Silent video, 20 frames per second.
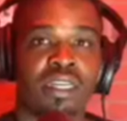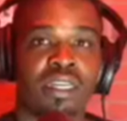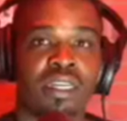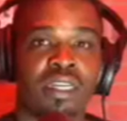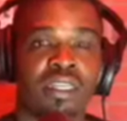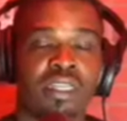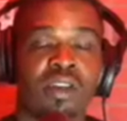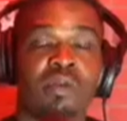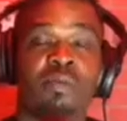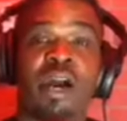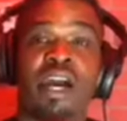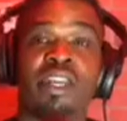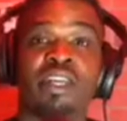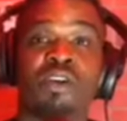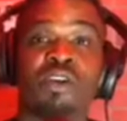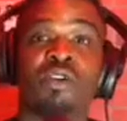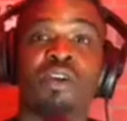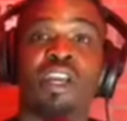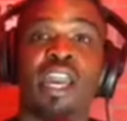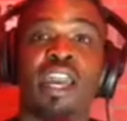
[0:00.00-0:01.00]
Somebody
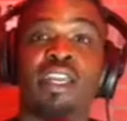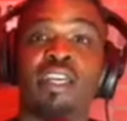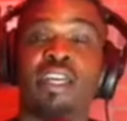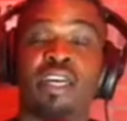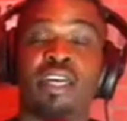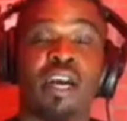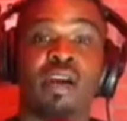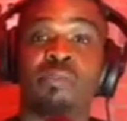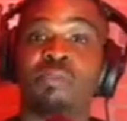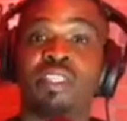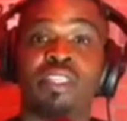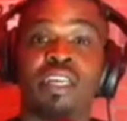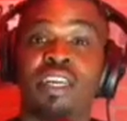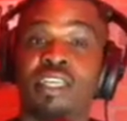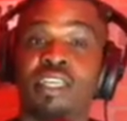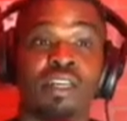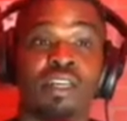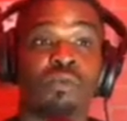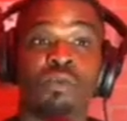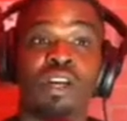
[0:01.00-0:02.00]
created a
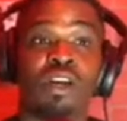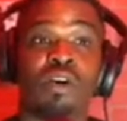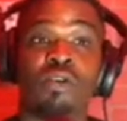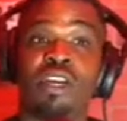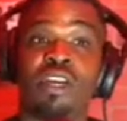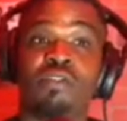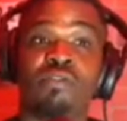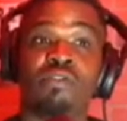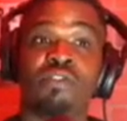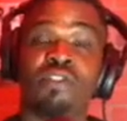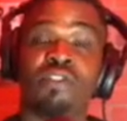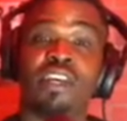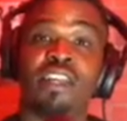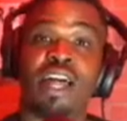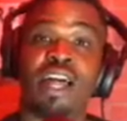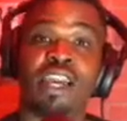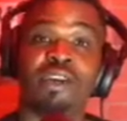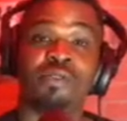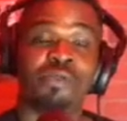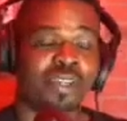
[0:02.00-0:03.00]
competition. We don't even feel
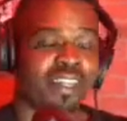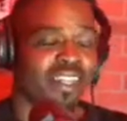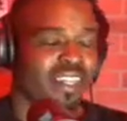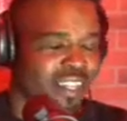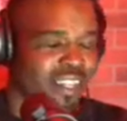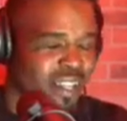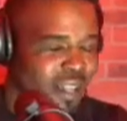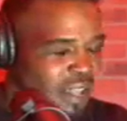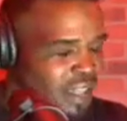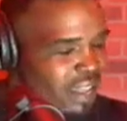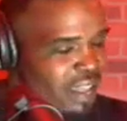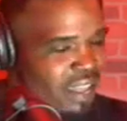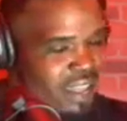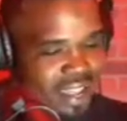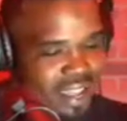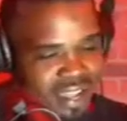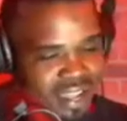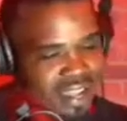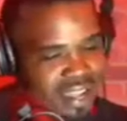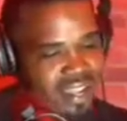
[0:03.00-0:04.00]
like
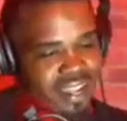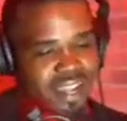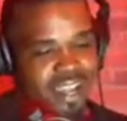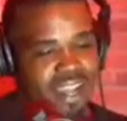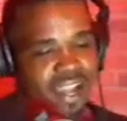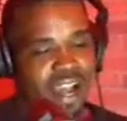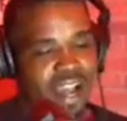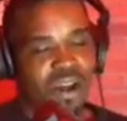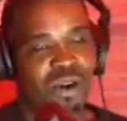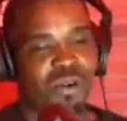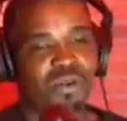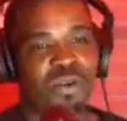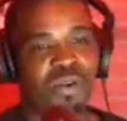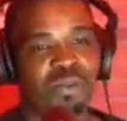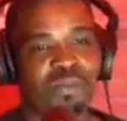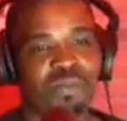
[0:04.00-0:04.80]
I don't want to